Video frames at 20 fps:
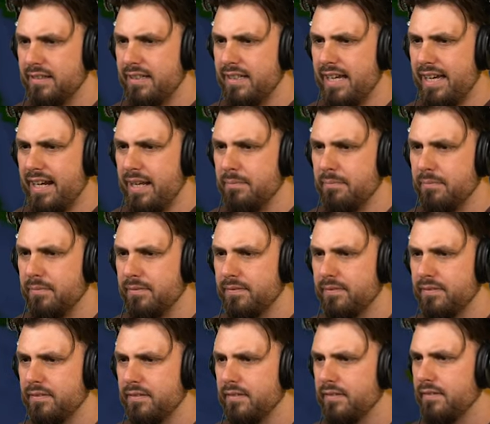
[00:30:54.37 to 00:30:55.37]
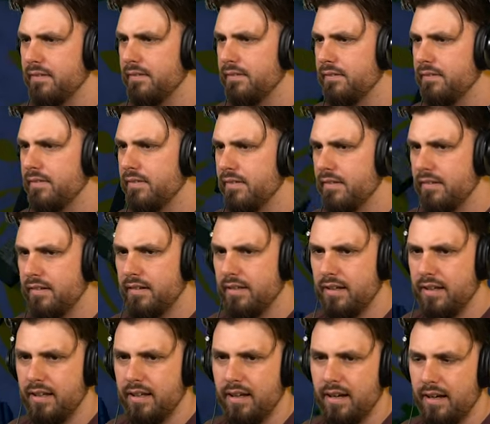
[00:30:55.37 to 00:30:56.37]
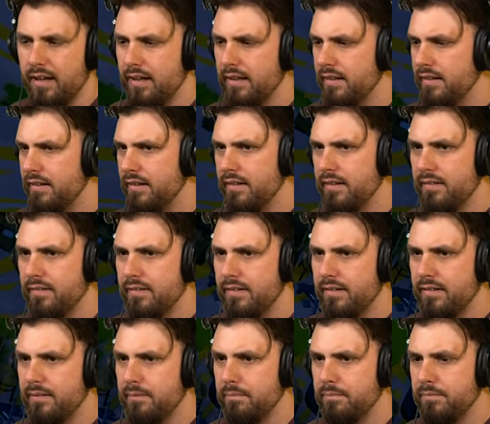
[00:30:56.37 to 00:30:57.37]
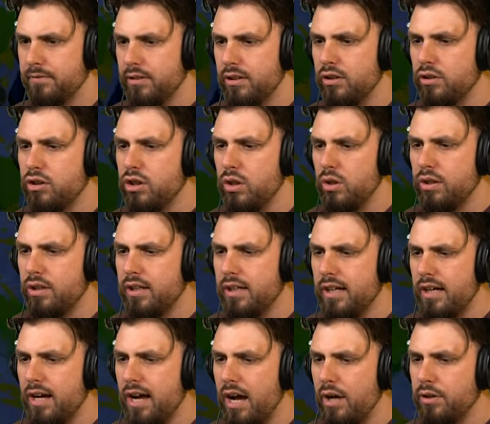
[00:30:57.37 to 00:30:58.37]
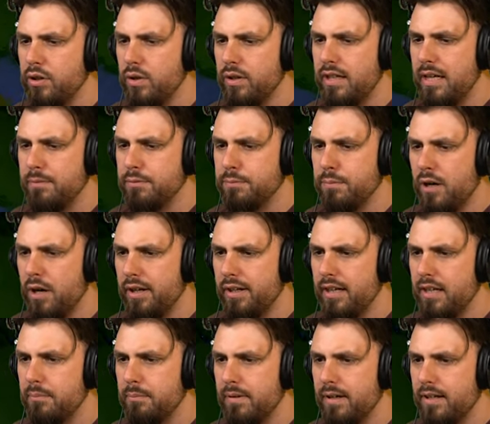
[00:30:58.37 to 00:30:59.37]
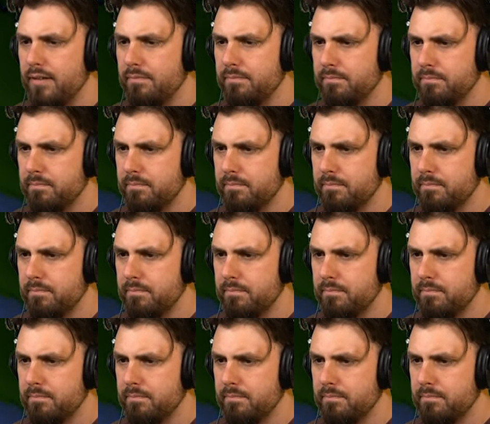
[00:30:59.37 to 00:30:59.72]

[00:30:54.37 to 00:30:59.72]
Get him. Okay. Dude, how do you keep spawning him, man?